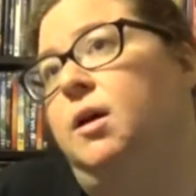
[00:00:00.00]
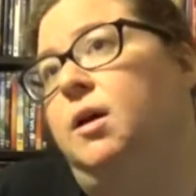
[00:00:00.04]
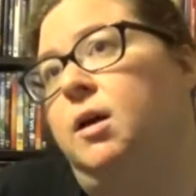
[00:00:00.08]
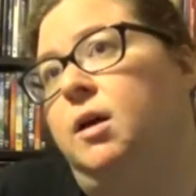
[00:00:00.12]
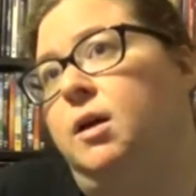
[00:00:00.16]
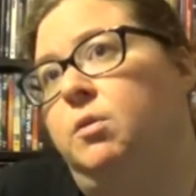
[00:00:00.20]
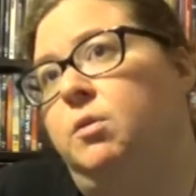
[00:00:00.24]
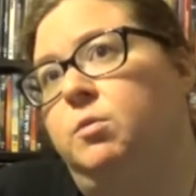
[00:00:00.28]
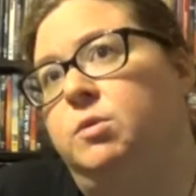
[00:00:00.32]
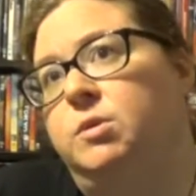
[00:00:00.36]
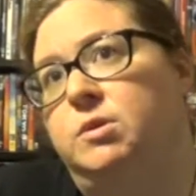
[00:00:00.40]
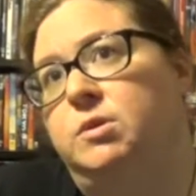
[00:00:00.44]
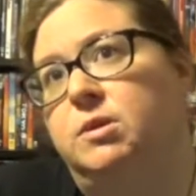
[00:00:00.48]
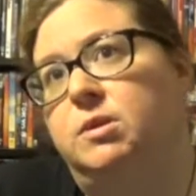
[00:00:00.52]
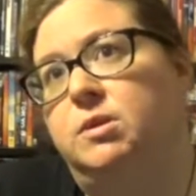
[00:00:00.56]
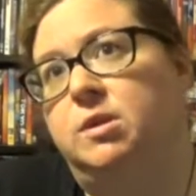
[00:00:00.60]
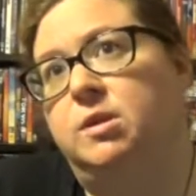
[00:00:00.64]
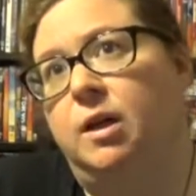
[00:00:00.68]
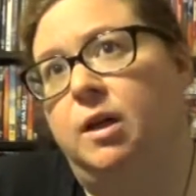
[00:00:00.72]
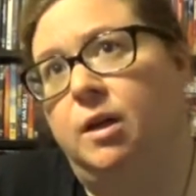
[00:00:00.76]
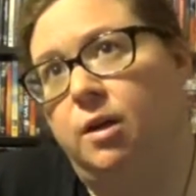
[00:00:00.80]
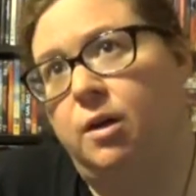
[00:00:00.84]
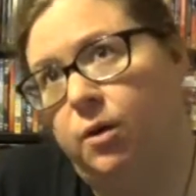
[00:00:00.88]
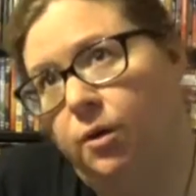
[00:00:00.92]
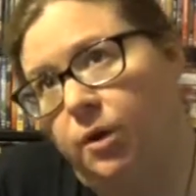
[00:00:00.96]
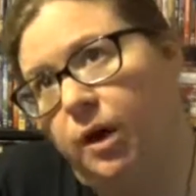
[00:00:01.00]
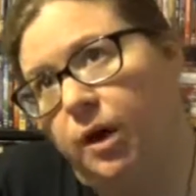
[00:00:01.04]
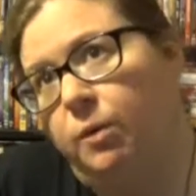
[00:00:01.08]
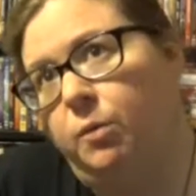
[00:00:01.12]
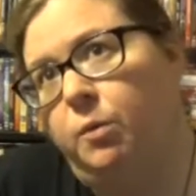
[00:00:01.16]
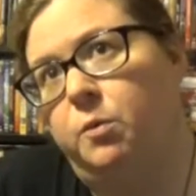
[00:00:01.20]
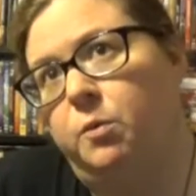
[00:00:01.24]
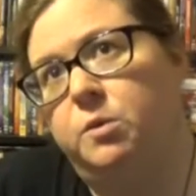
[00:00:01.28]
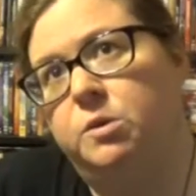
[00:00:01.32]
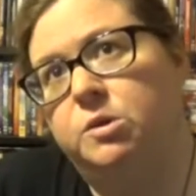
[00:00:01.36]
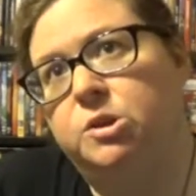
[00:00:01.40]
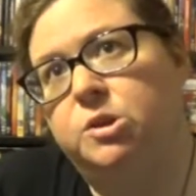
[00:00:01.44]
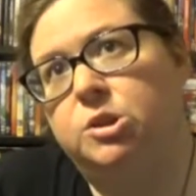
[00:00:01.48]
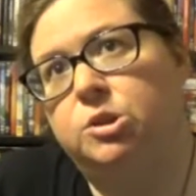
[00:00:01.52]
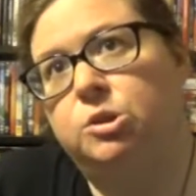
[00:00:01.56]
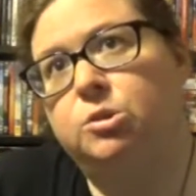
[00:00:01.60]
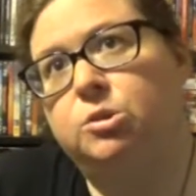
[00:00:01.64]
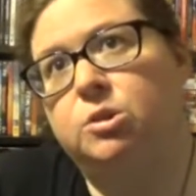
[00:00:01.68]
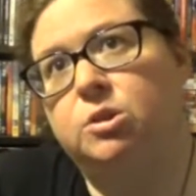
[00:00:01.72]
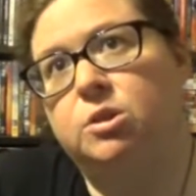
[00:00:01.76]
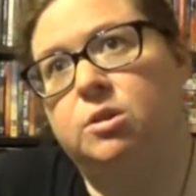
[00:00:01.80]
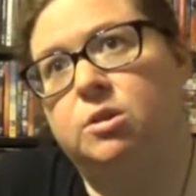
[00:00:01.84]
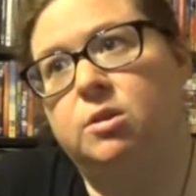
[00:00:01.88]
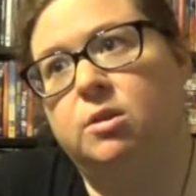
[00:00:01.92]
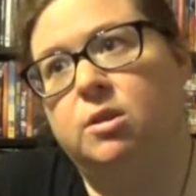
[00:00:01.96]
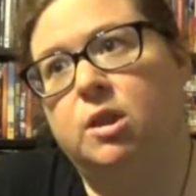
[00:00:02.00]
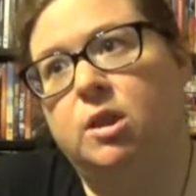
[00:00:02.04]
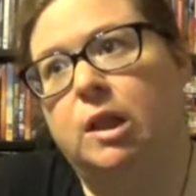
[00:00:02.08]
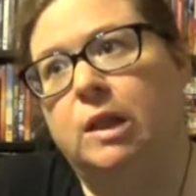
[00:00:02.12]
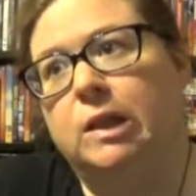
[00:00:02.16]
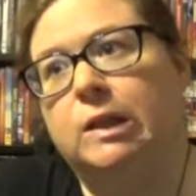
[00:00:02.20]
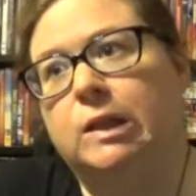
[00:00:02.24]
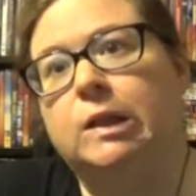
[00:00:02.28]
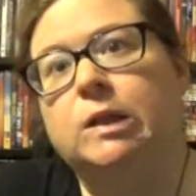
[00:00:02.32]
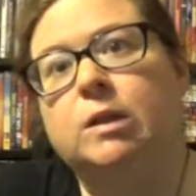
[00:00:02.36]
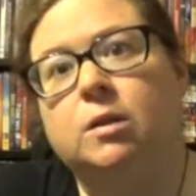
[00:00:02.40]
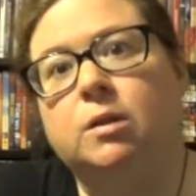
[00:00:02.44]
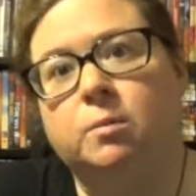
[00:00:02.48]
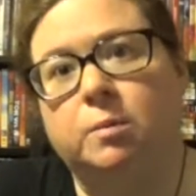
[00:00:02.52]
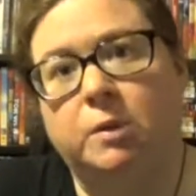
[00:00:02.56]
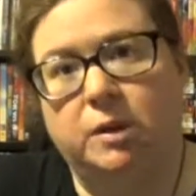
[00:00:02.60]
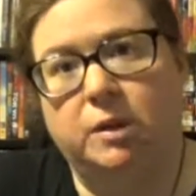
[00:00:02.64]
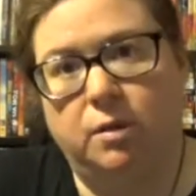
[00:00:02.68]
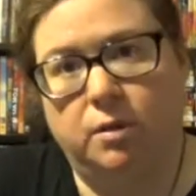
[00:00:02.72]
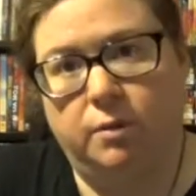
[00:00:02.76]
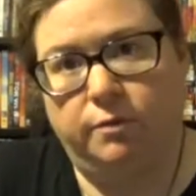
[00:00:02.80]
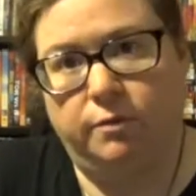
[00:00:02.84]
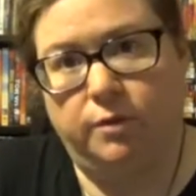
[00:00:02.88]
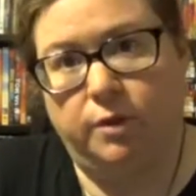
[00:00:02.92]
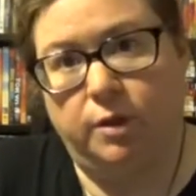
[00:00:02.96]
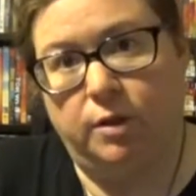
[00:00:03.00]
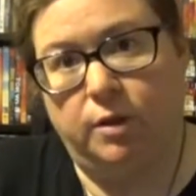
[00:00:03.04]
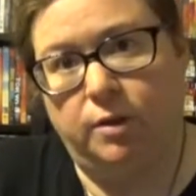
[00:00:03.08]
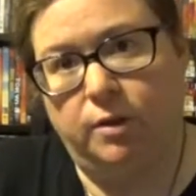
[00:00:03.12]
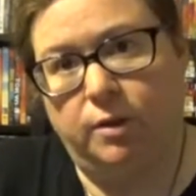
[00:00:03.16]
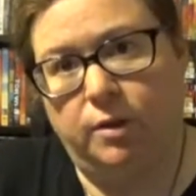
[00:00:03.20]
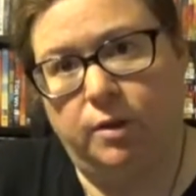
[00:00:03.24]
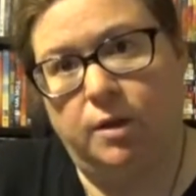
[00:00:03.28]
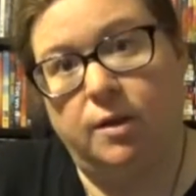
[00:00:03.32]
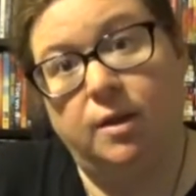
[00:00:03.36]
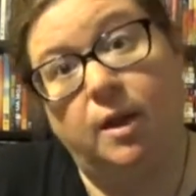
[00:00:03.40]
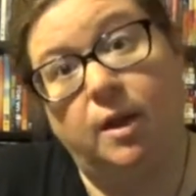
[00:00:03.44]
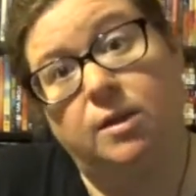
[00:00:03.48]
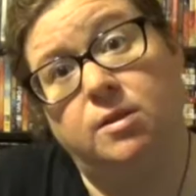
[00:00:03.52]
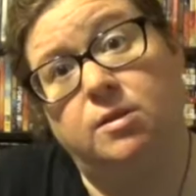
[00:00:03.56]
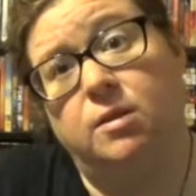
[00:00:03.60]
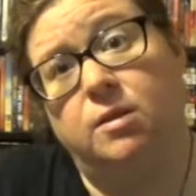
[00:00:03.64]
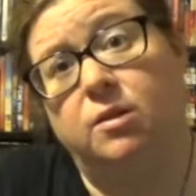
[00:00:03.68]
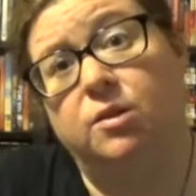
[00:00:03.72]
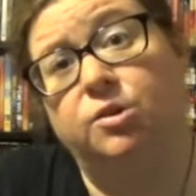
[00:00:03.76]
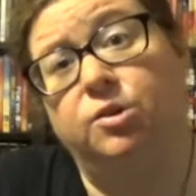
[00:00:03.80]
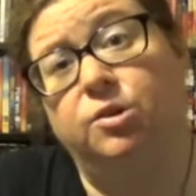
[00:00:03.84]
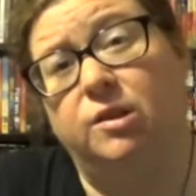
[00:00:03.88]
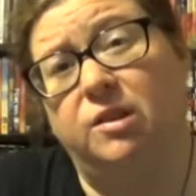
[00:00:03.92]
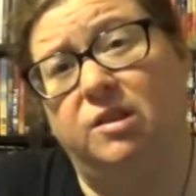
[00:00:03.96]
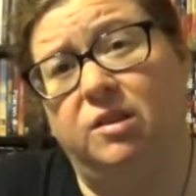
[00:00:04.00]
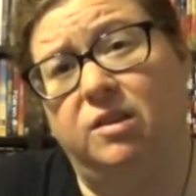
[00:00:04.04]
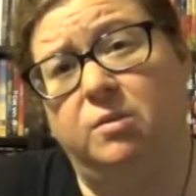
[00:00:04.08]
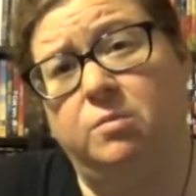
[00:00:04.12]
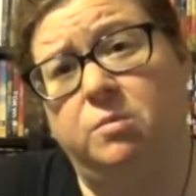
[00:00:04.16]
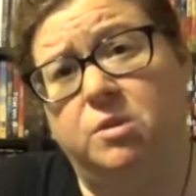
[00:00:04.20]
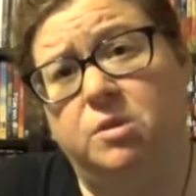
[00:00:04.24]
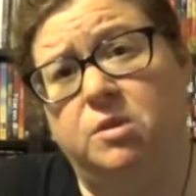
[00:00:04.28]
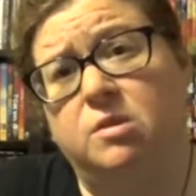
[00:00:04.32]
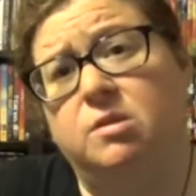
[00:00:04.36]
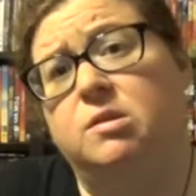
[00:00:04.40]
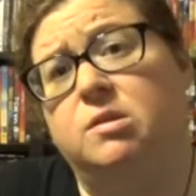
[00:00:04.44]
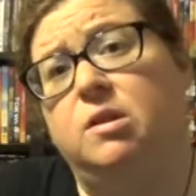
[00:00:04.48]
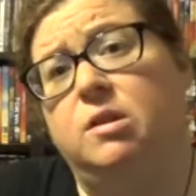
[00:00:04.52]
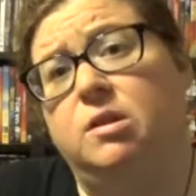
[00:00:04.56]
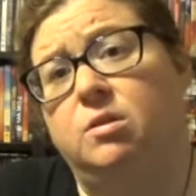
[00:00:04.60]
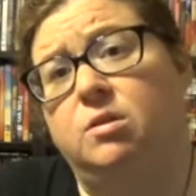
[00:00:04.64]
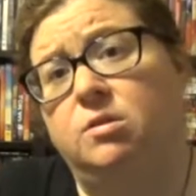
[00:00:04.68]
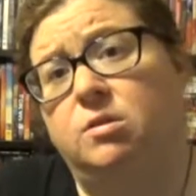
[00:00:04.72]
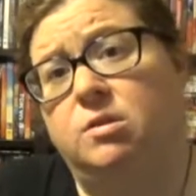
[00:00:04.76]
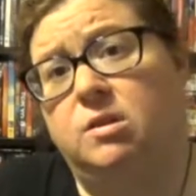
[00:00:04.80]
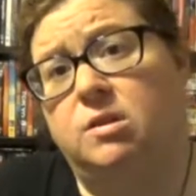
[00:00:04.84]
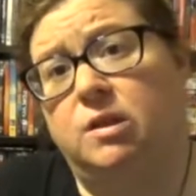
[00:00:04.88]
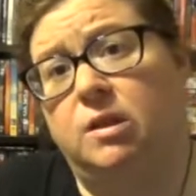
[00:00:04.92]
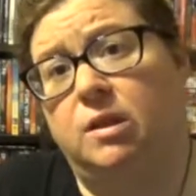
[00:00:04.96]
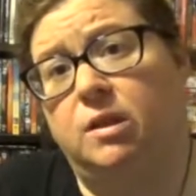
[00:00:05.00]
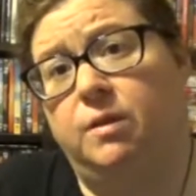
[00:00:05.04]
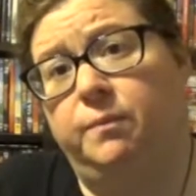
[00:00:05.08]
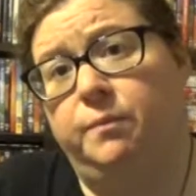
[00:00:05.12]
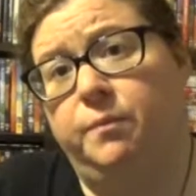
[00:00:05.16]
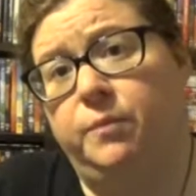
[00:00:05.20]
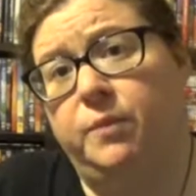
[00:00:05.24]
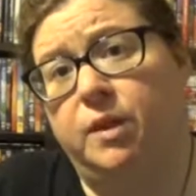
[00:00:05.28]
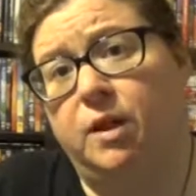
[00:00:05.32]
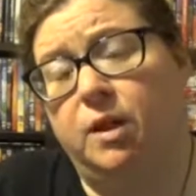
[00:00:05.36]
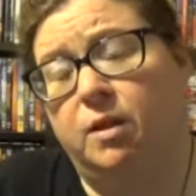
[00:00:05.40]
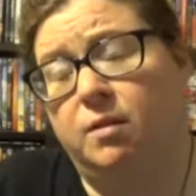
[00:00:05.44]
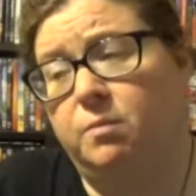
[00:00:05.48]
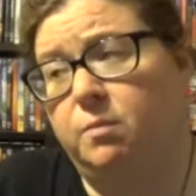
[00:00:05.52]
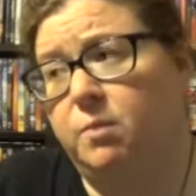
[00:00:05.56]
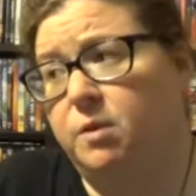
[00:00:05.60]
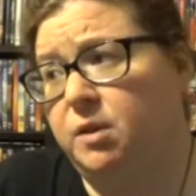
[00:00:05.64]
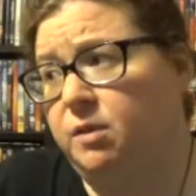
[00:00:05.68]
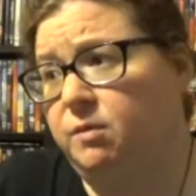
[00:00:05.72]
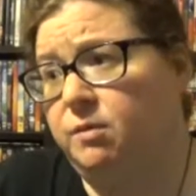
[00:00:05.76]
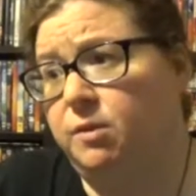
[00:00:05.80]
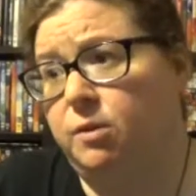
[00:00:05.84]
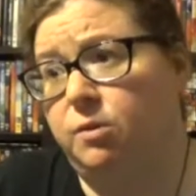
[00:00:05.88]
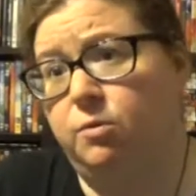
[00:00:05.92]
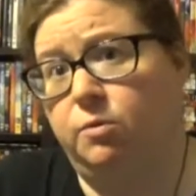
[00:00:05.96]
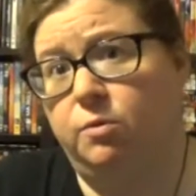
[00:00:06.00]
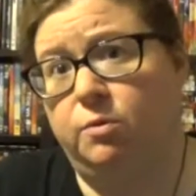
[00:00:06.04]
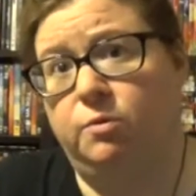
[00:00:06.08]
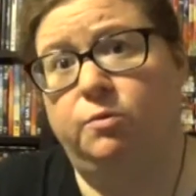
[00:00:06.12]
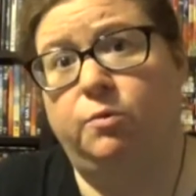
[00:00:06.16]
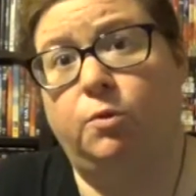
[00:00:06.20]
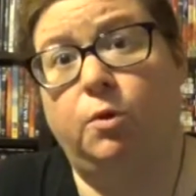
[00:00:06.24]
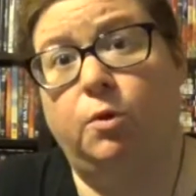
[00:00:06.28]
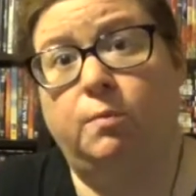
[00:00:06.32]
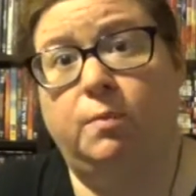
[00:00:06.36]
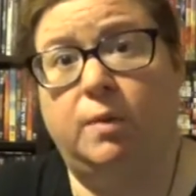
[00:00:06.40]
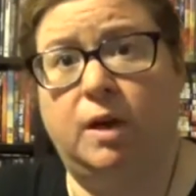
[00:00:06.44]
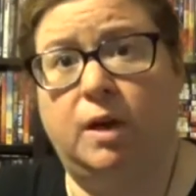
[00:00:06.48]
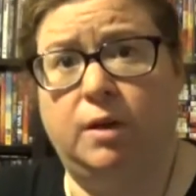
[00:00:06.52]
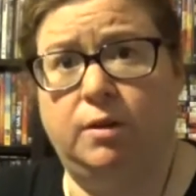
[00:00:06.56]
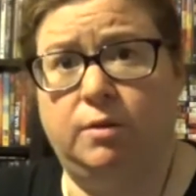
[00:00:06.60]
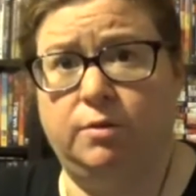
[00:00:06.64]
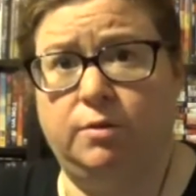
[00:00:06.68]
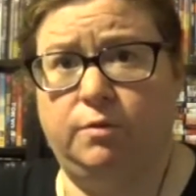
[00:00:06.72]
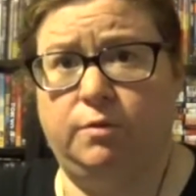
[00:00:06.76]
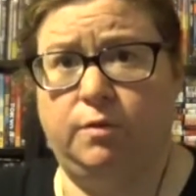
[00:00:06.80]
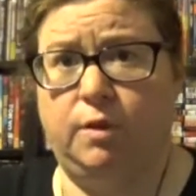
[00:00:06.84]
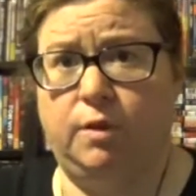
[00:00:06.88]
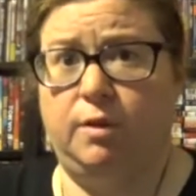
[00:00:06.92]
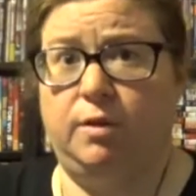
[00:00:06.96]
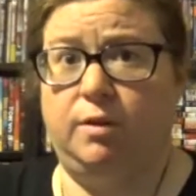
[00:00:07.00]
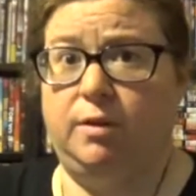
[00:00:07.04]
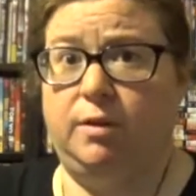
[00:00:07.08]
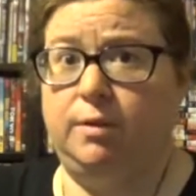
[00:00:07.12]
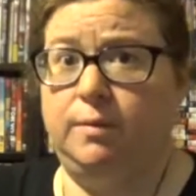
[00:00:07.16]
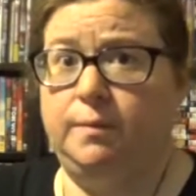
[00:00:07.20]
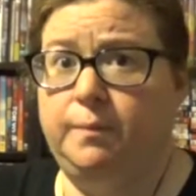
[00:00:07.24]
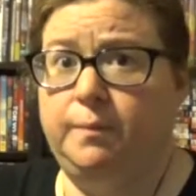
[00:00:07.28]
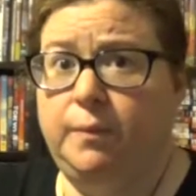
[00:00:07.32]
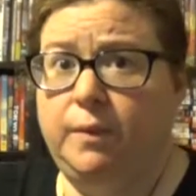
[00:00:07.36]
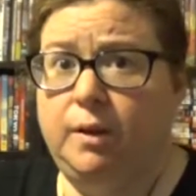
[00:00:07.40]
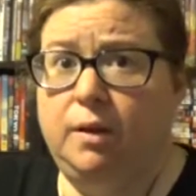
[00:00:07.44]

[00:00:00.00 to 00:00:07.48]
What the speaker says: it was decided, okay, well, we'll just use a little bit of Florida. And that's the little glimpses that you see. I believe those were Fort Myers, Florida.